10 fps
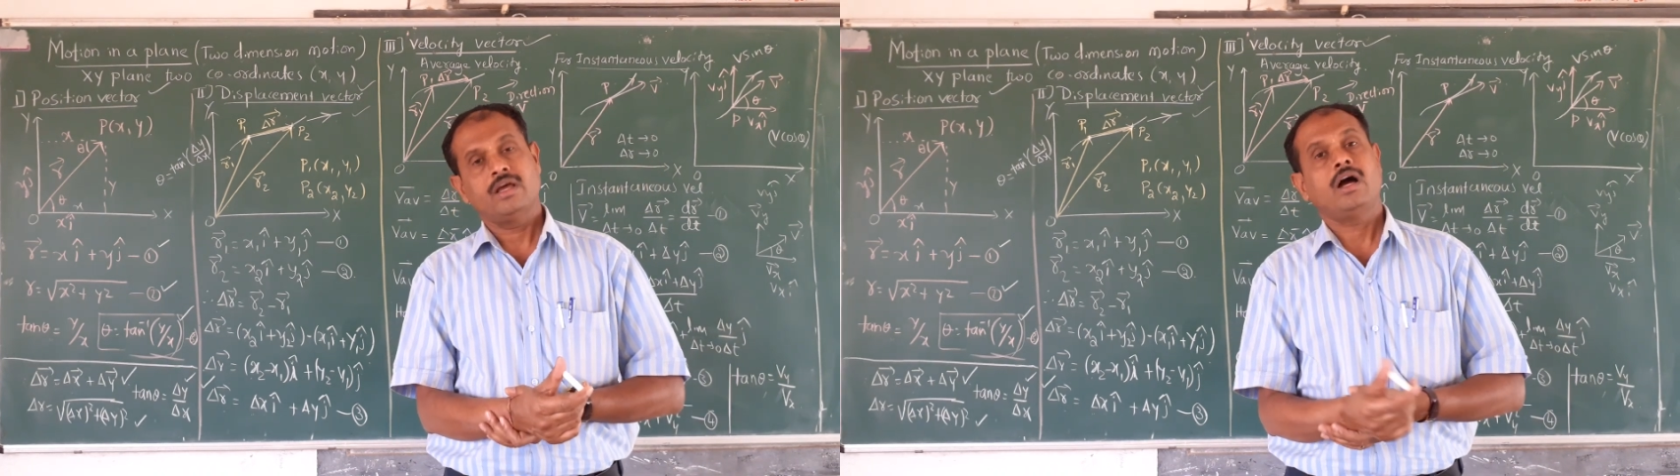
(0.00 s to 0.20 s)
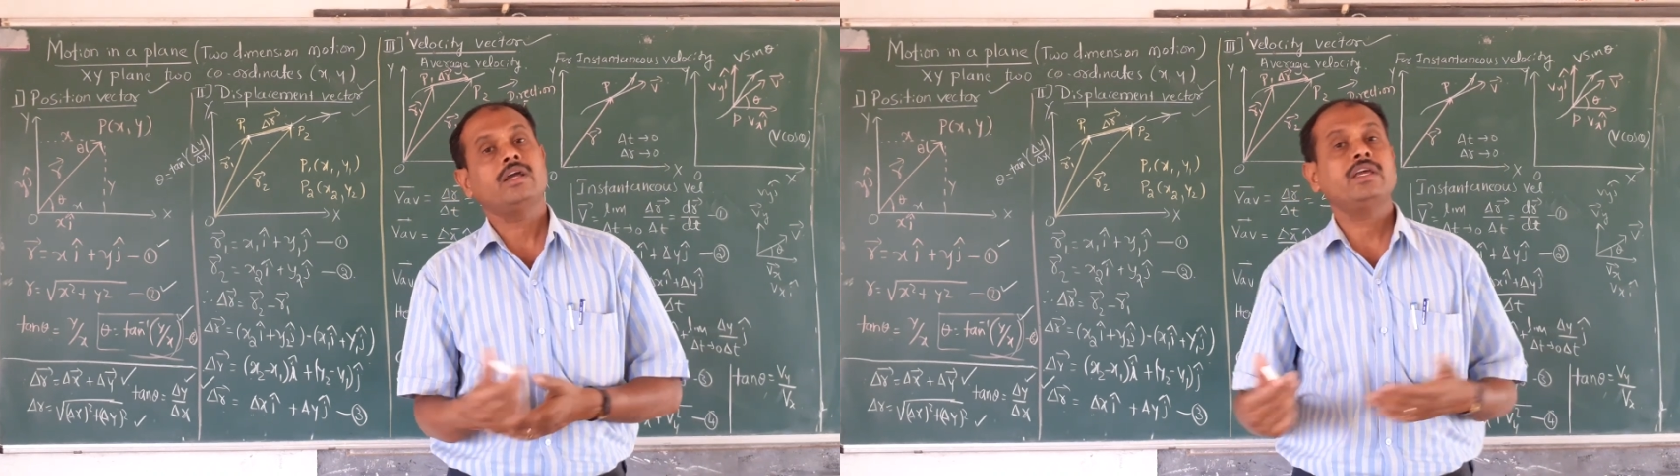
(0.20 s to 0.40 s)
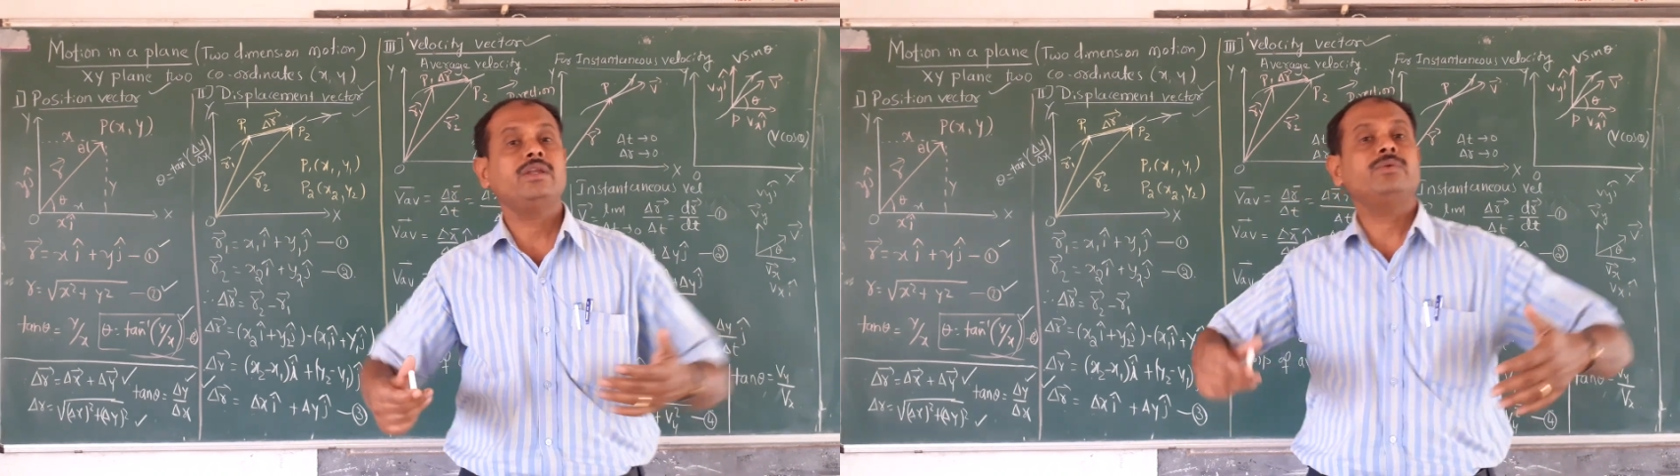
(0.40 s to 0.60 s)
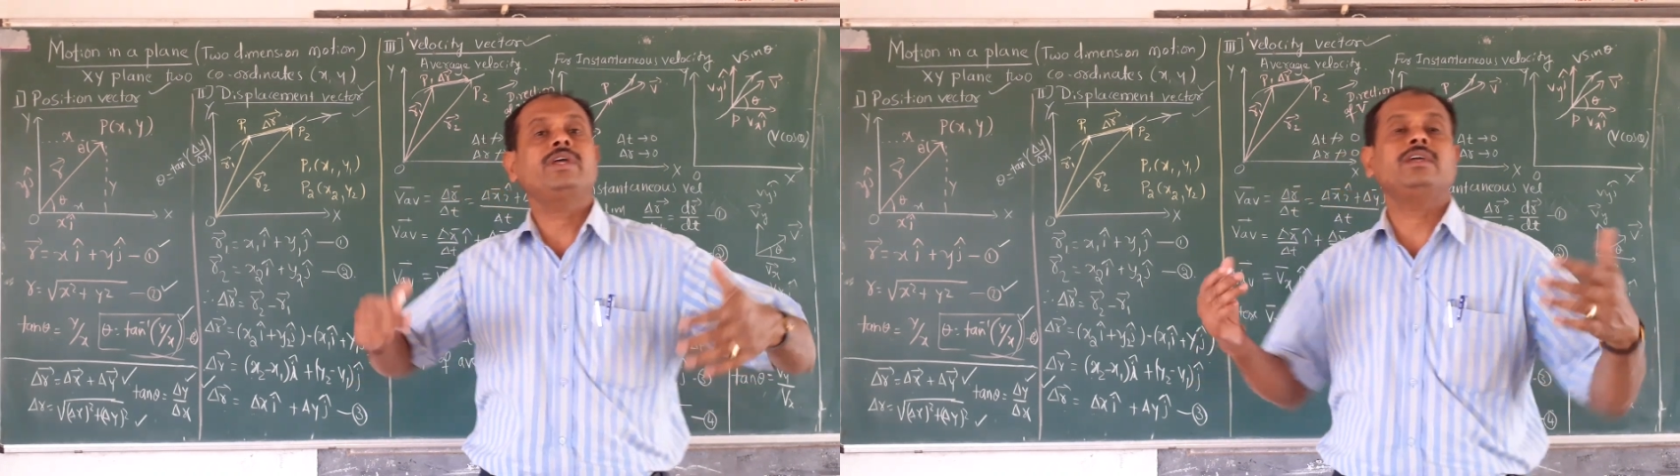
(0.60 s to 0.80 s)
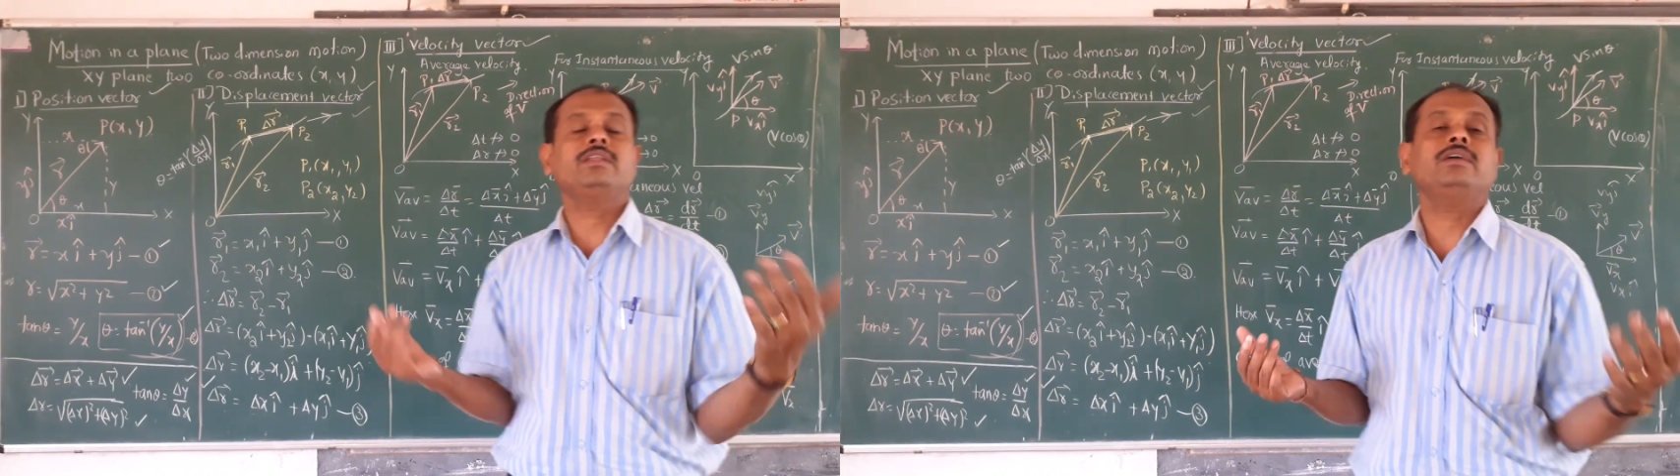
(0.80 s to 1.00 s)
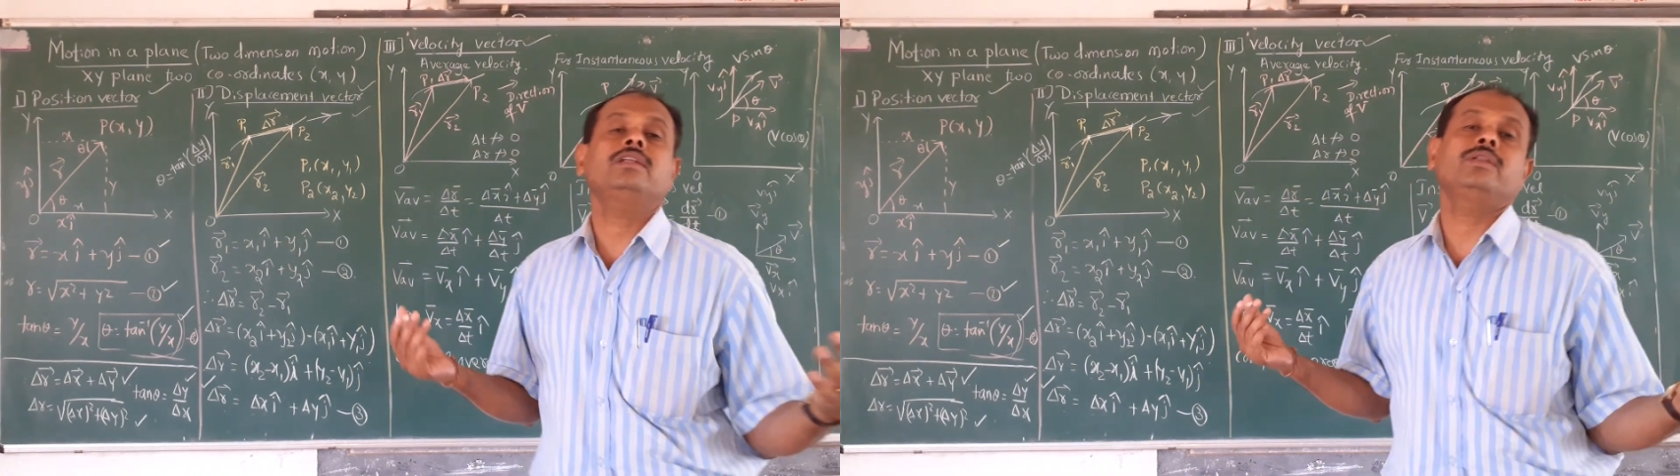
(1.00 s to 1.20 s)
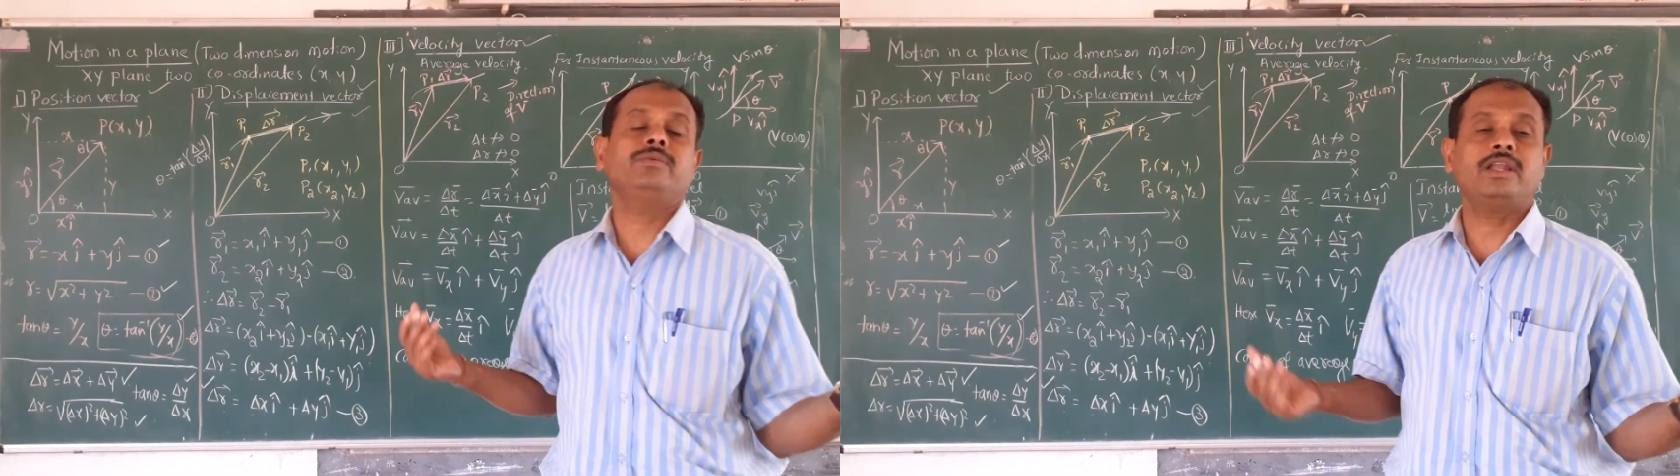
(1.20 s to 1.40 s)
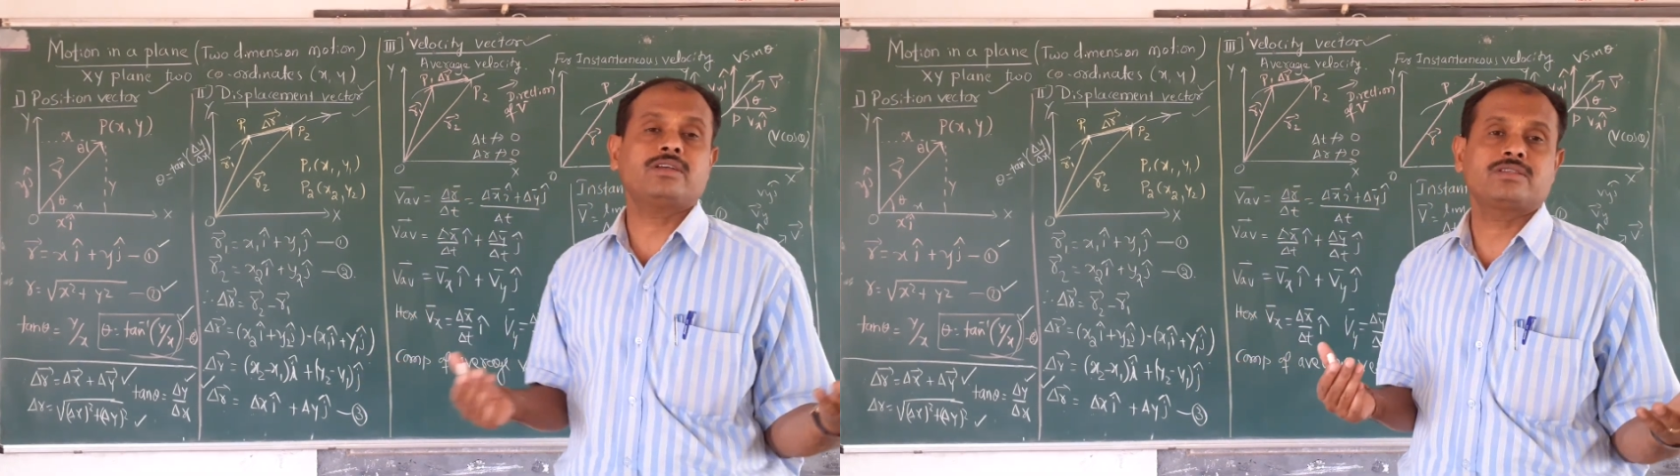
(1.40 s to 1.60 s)
Again, you take the
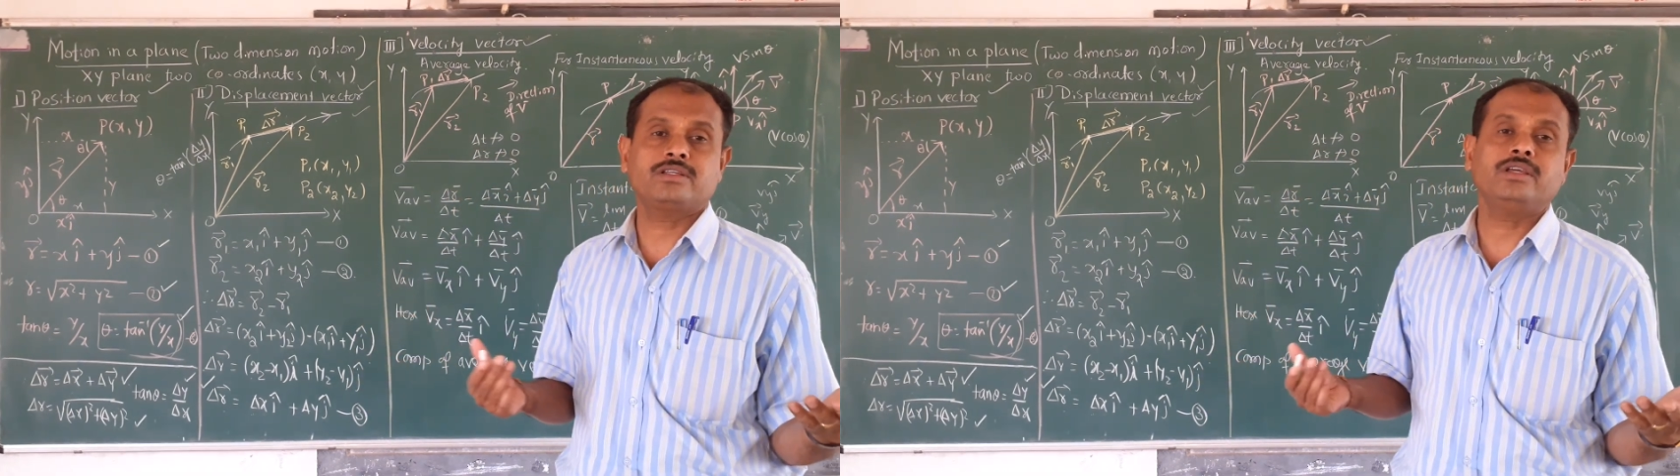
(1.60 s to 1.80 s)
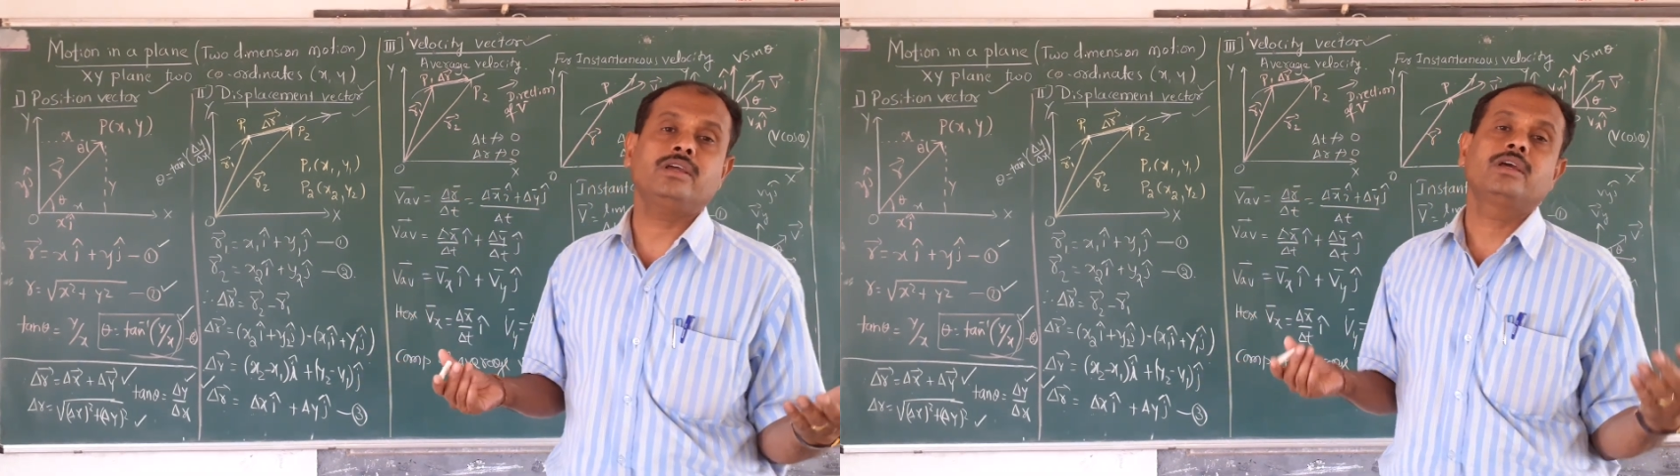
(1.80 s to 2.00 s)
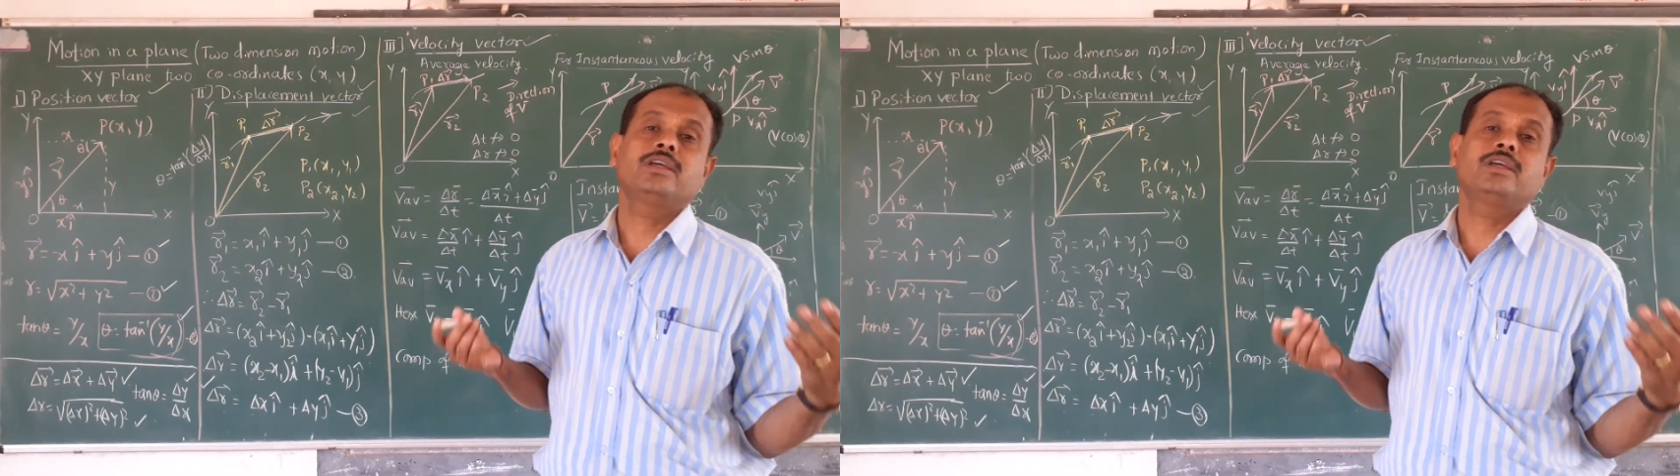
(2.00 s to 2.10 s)
velocity,